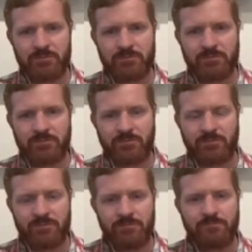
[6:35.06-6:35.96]

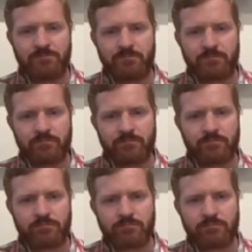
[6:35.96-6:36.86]

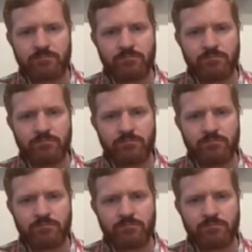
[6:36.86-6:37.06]
(silent)